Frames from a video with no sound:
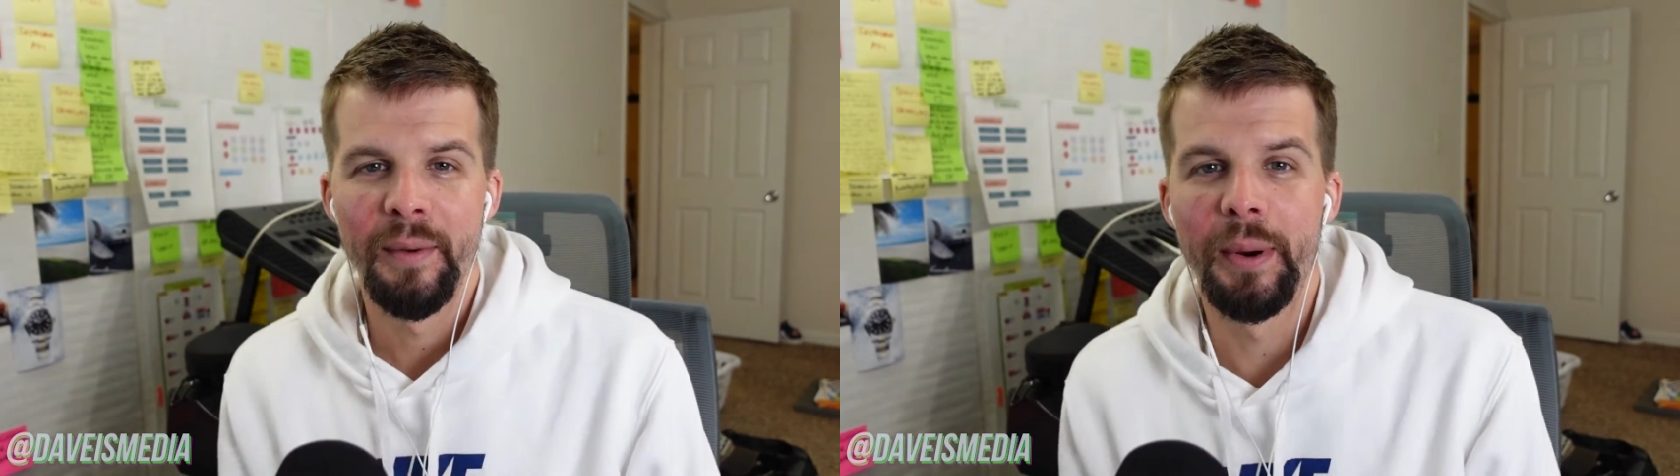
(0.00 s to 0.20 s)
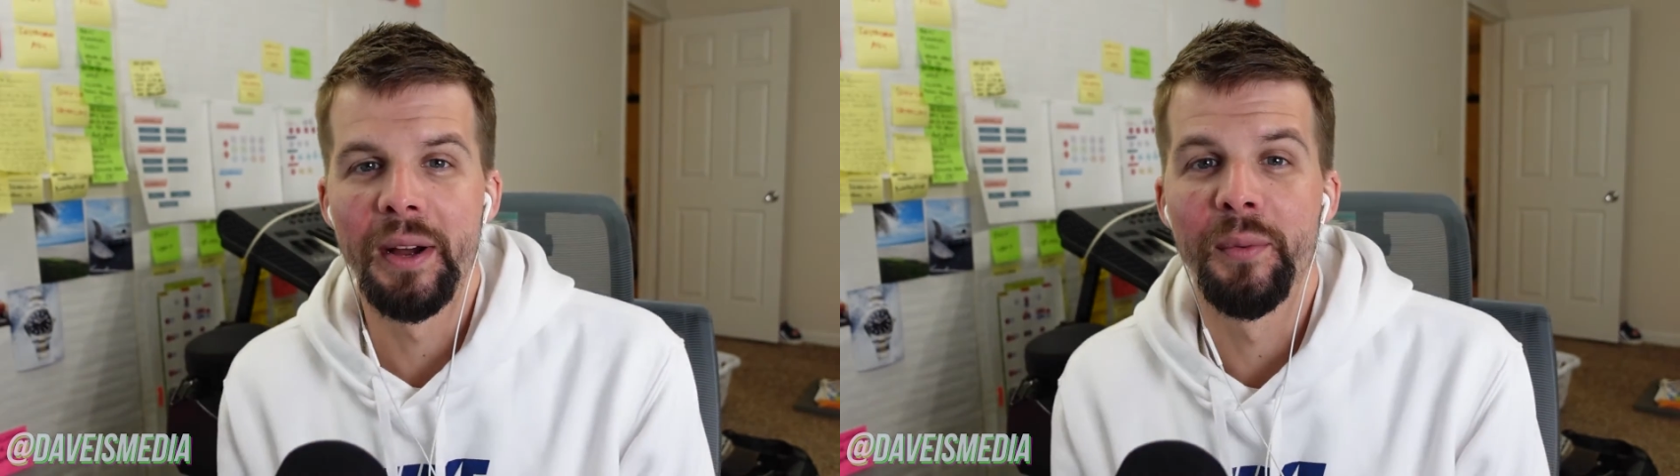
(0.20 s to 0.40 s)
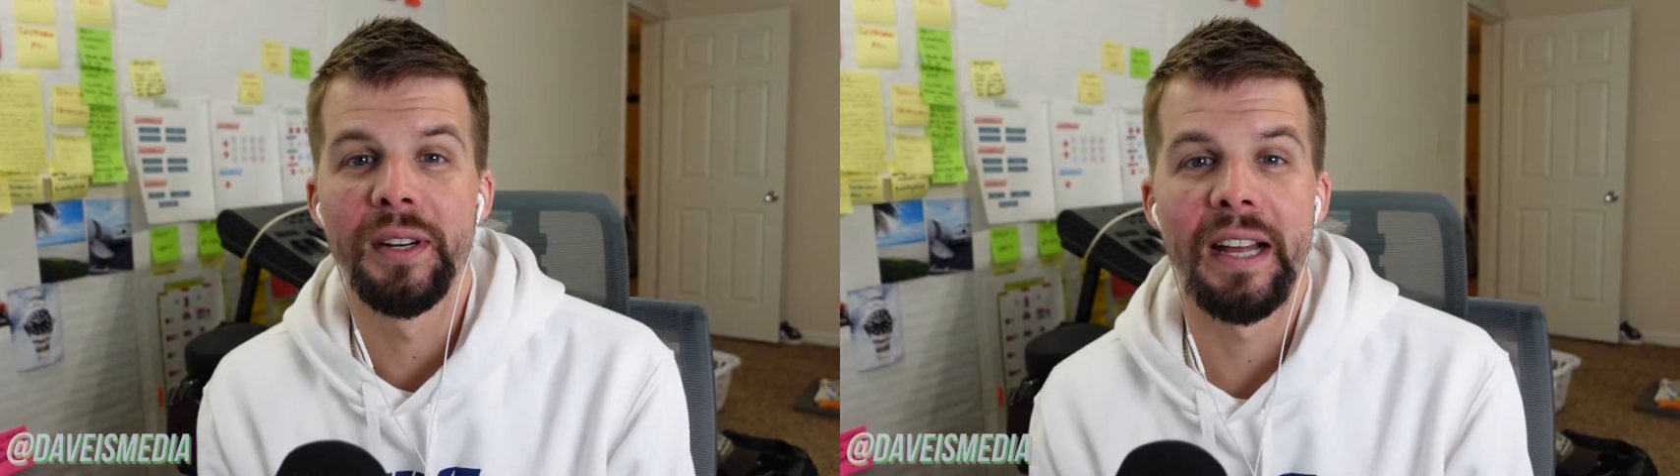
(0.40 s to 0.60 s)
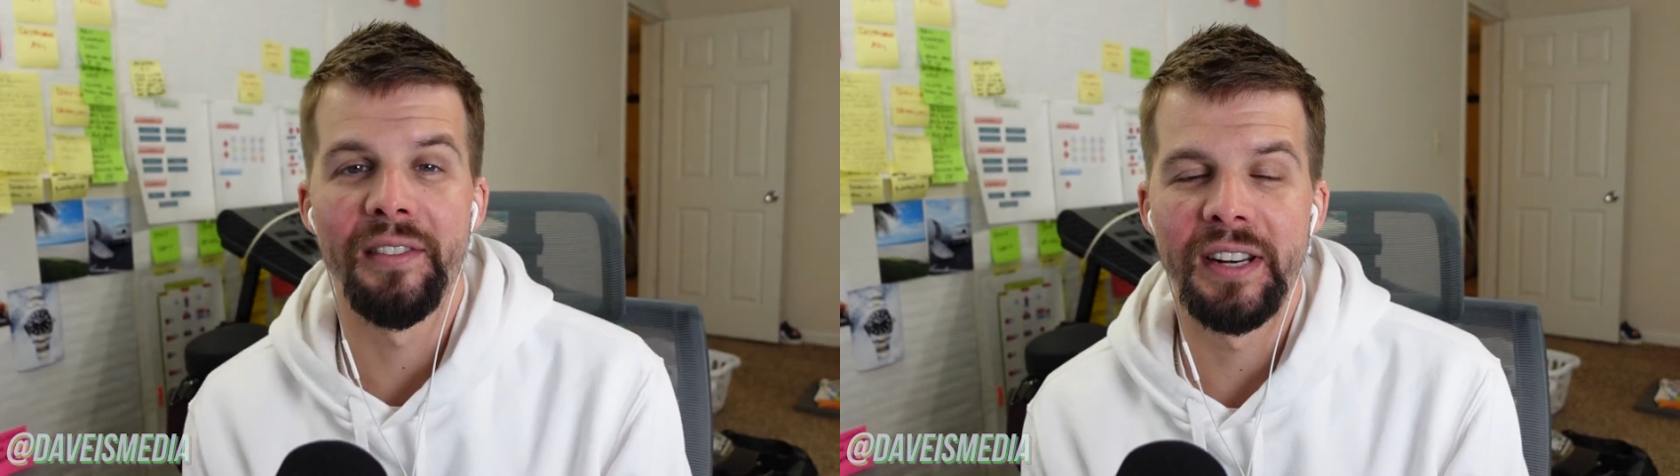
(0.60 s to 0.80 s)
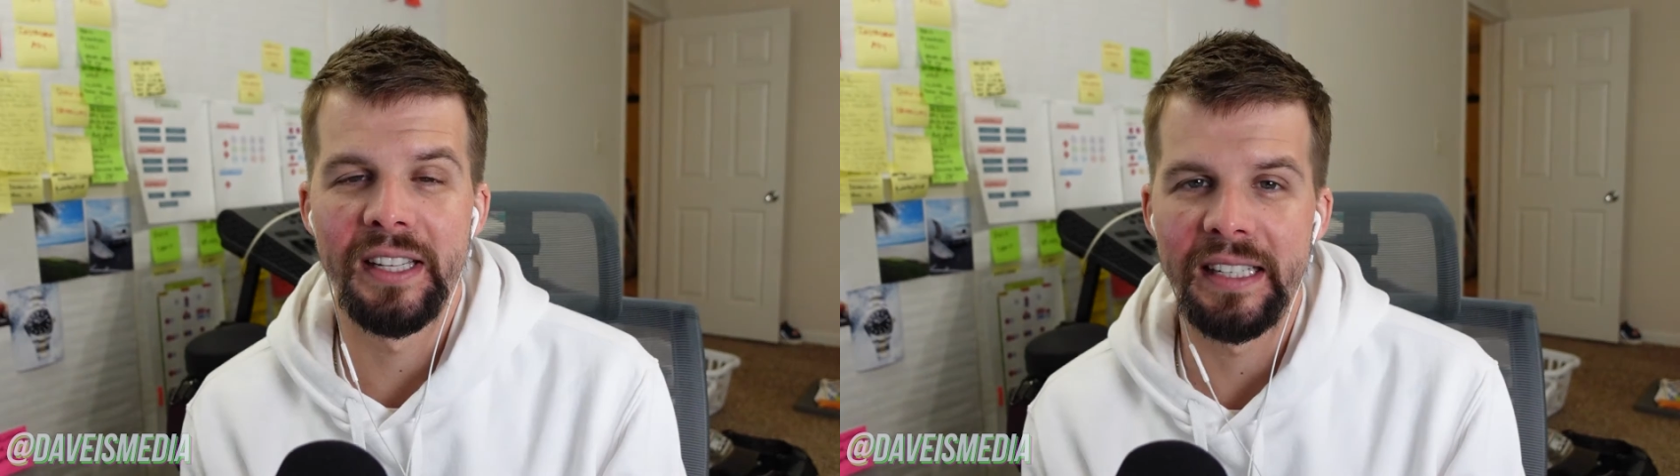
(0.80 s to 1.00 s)
but we're
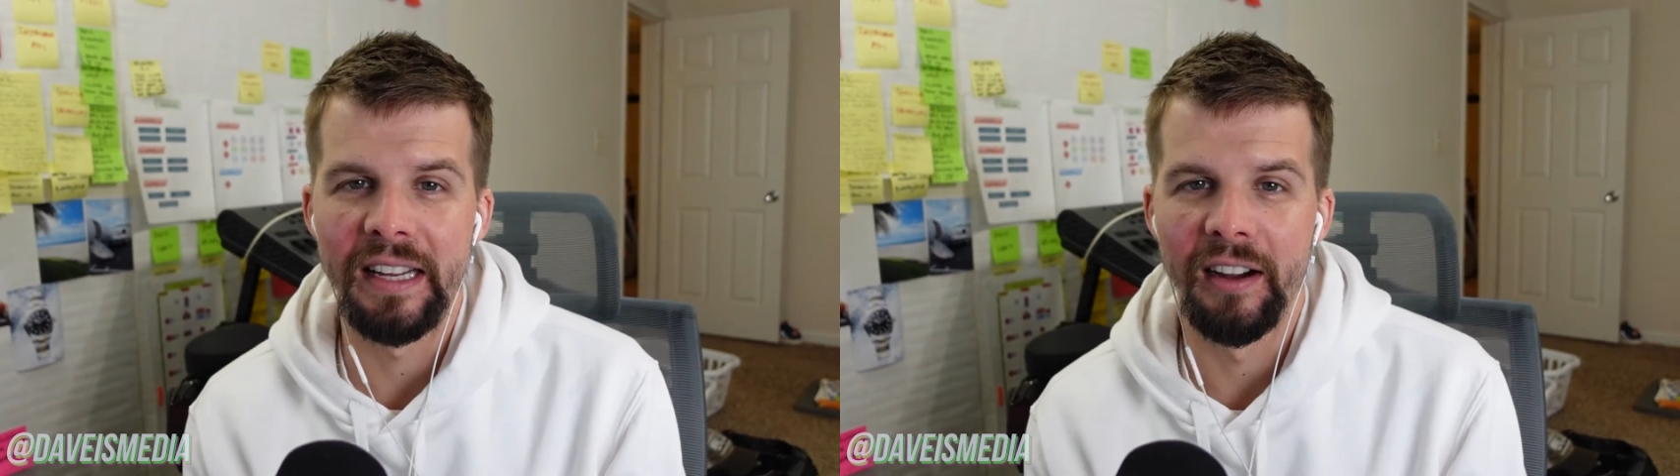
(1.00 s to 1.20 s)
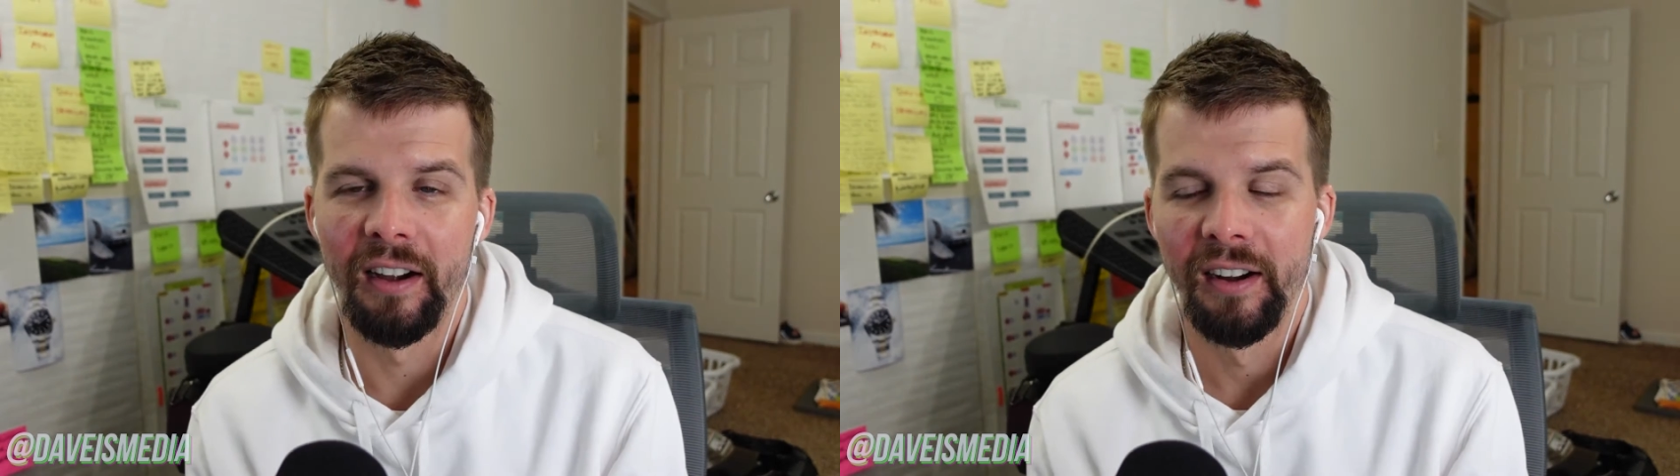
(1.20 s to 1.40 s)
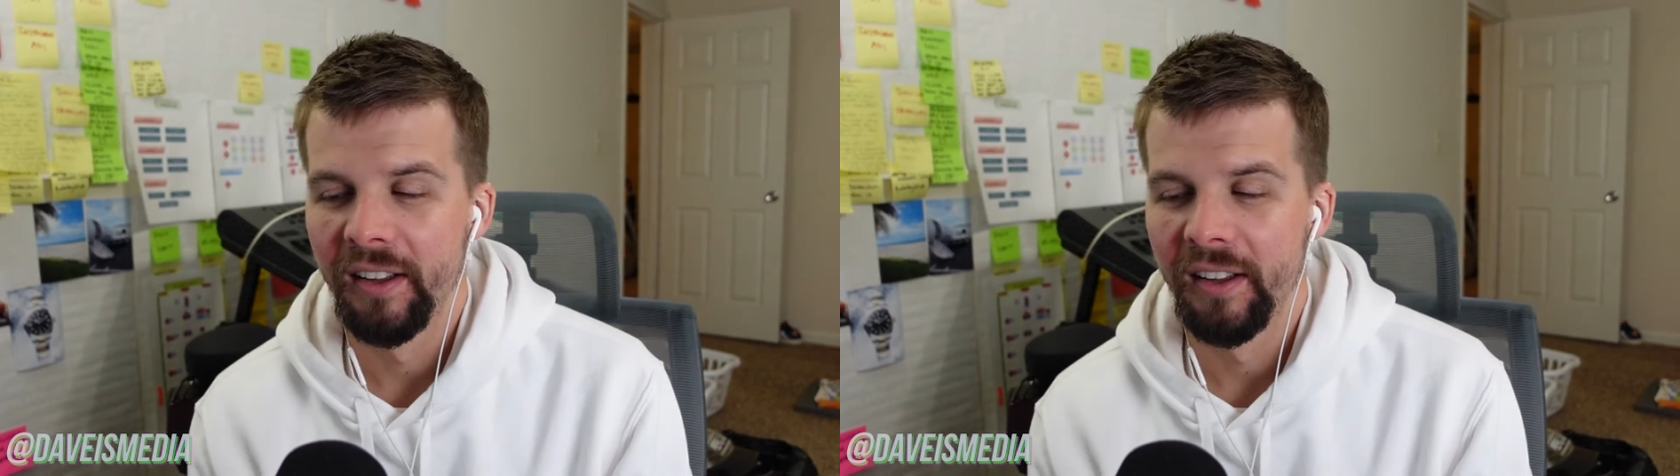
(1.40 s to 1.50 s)
diving into gear.